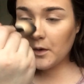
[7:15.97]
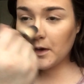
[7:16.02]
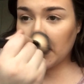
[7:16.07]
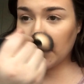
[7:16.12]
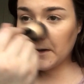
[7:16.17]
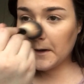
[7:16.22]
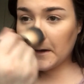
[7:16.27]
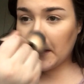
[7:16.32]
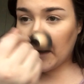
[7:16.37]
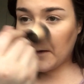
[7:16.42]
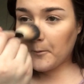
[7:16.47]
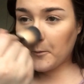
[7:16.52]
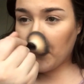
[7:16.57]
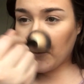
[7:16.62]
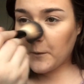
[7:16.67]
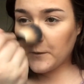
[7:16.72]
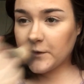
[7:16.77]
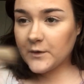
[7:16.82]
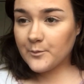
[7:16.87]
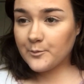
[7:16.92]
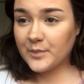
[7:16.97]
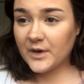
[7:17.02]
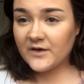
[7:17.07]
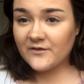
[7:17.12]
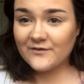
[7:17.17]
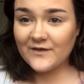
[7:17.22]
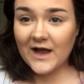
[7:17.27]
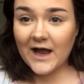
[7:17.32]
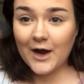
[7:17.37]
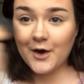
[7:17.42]
in and I'm going to
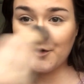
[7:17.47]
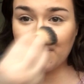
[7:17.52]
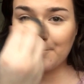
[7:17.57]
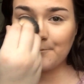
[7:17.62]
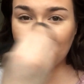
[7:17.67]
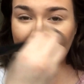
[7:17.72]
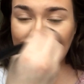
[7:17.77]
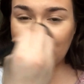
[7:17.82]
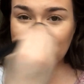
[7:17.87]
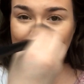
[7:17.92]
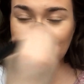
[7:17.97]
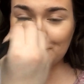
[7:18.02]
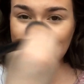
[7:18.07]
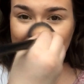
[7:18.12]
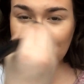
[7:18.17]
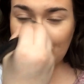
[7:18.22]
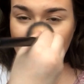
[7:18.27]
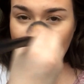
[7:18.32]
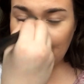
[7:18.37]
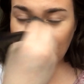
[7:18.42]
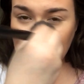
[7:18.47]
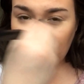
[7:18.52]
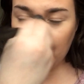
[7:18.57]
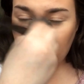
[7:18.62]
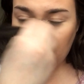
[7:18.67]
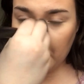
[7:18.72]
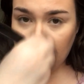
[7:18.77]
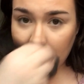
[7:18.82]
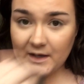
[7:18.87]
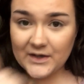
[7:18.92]
buff out my nose
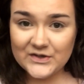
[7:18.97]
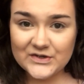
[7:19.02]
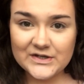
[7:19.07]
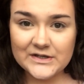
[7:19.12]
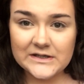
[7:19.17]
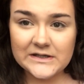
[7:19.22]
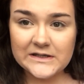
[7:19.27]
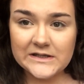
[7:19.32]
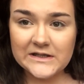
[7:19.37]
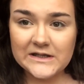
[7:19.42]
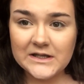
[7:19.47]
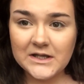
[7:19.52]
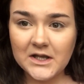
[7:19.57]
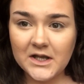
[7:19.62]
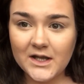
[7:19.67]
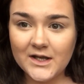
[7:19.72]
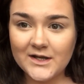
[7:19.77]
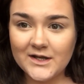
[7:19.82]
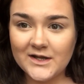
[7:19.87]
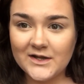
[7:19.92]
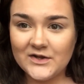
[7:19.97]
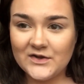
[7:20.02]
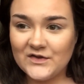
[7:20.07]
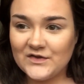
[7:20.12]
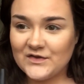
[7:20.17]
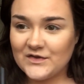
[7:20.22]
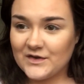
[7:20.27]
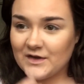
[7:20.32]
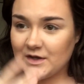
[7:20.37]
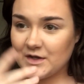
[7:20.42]
contour until it
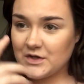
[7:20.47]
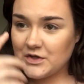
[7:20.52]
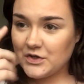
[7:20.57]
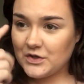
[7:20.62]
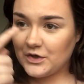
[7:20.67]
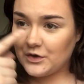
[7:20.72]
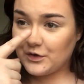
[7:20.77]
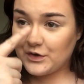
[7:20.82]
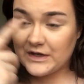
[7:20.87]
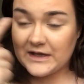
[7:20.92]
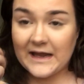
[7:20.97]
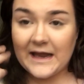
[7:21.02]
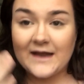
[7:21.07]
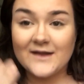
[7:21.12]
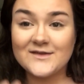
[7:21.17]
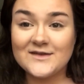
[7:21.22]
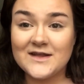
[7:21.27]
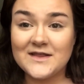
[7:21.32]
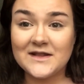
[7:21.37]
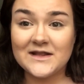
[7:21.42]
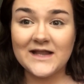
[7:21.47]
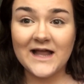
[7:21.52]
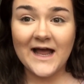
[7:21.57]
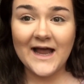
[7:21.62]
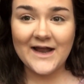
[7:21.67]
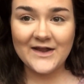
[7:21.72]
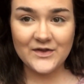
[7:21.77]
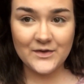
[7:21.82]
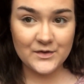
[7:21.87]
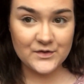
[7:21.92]
is, you know, you can't see the
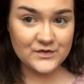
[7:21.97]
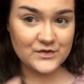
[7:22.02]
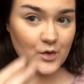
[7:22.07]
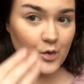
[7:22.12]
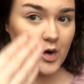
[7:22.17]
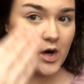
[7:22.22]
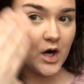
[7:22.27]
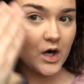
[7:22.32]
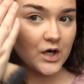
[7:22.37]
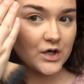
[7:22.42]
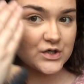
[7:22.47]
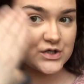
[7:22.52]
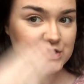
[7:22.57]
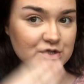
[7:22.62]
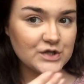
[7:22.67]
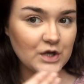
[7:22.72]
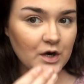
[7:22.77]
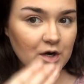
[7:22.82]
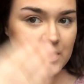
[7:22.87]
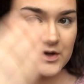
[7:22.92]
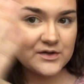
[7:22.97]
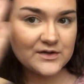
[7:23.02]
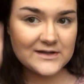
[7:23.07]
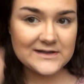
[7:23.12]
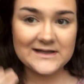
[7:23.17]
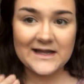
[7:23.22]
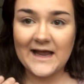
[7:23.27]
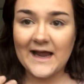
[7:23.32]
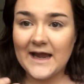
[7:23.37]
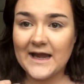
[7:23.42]
lines, there's no harsh dark to
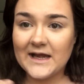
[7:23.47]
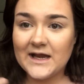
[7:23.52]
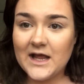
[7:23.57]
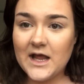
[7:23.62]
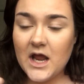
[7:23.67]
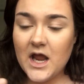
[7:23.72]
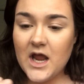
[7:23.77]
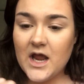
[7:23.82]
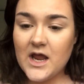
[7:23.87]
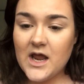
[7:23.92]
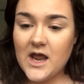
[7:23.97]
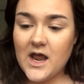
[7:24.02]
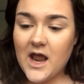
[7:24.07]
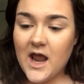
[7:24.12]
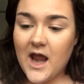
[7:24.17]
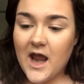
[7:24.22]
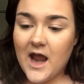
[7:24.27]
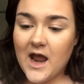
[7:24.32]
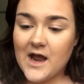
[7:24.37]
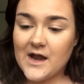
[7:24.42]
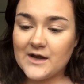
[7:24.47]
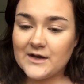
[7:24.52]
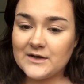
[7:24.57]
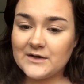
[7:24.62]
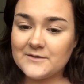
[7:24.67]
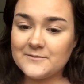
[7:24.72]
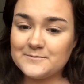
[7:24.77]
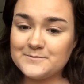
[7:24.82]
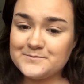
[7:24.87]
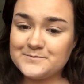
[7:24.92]
light, and